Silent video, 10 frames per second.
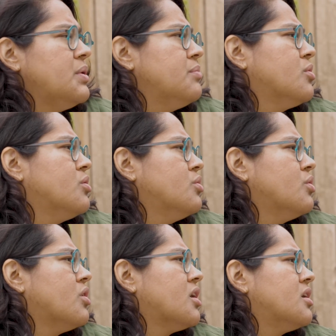people who
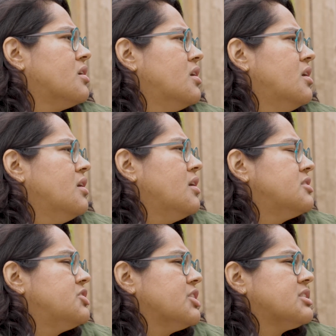are
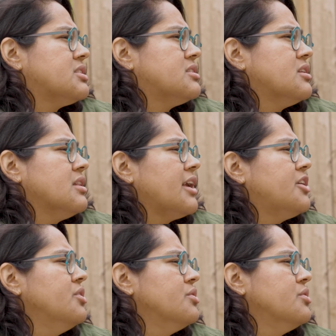just like